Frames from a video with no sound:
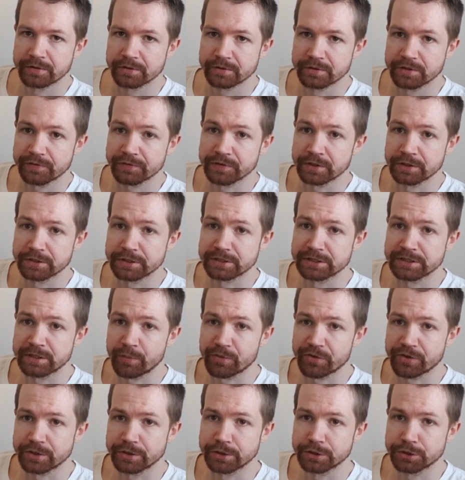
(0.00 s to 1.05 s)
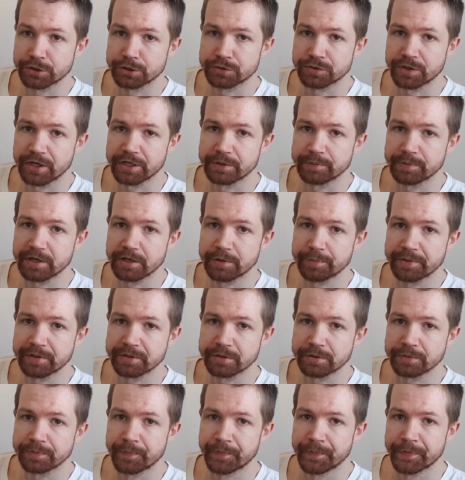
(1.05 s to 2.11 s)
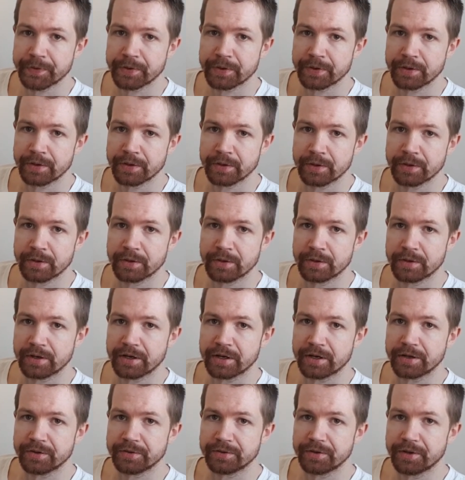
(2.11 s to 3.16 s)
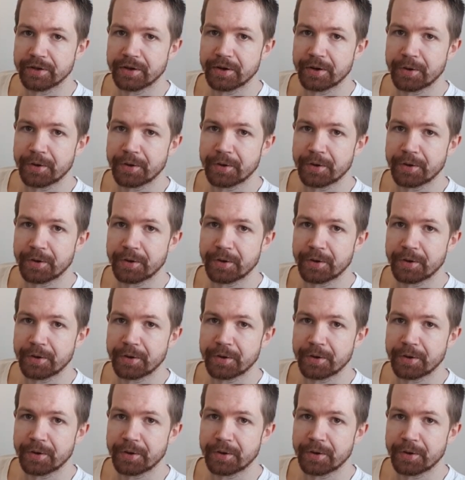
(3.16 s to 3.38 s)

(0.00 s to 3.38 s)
definitely something you should try, in my opinion. And